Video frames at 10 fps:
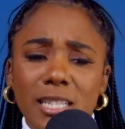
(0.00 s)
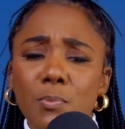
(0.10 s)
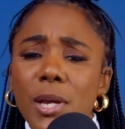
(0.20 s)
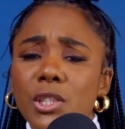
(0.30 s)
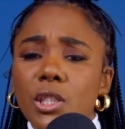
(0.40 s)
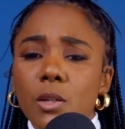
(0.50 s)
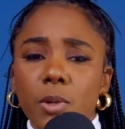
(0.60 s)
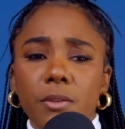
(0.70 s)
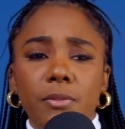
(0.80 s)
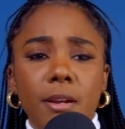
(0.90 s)
especially
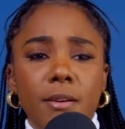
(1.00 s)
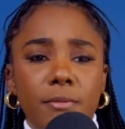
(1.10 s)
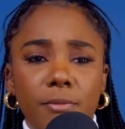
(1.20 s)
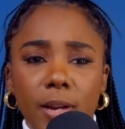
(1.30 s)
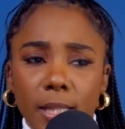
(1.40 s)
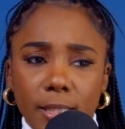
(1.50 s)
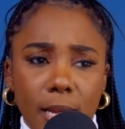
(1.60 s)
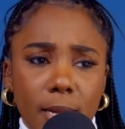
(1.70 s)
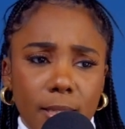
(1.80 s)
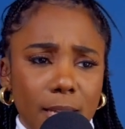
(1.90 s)
with
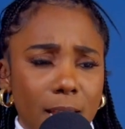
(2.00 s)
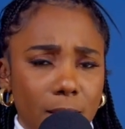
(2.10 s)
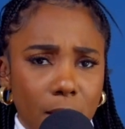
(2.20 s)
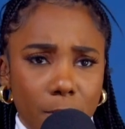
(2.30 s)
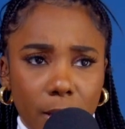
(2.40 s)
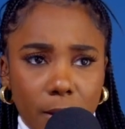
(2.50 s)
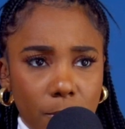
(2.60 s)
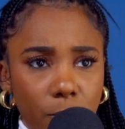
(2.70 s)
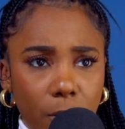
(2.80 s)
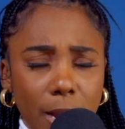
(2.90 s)
Valentine's Day coming up,
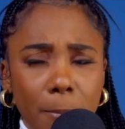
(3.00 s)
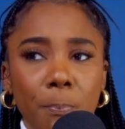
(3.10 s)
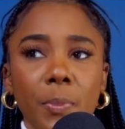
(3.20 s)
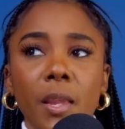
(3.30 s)
right?